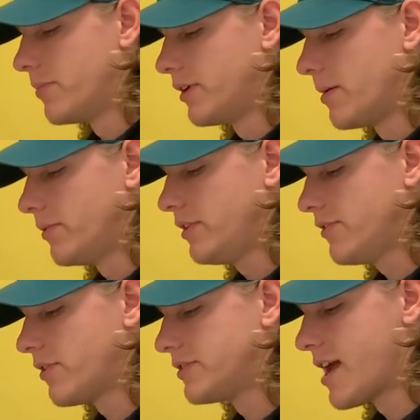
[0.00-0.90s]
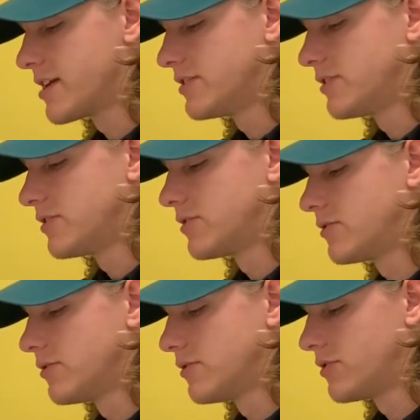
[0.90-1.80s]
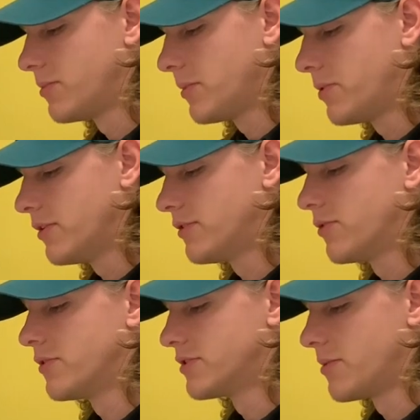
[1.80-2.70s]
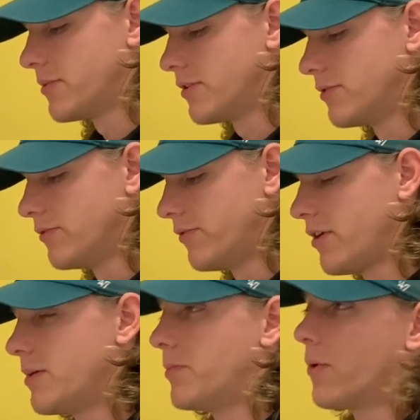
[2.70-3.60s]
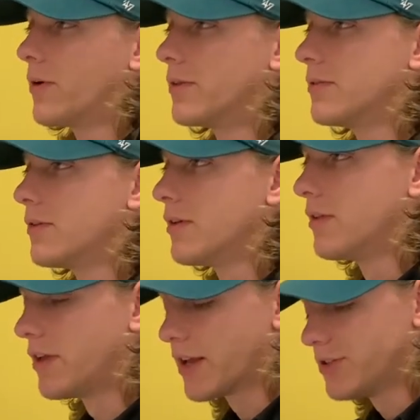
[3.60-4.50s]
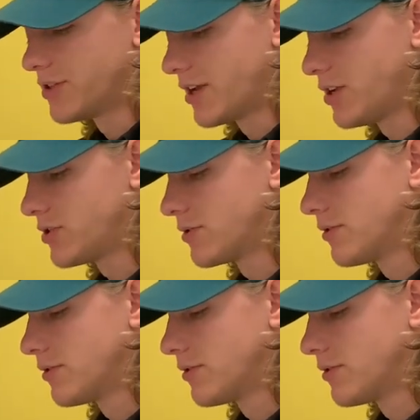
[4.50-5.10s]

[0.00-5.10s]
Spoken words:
but I believe our taxes should be put towards something very important, like education.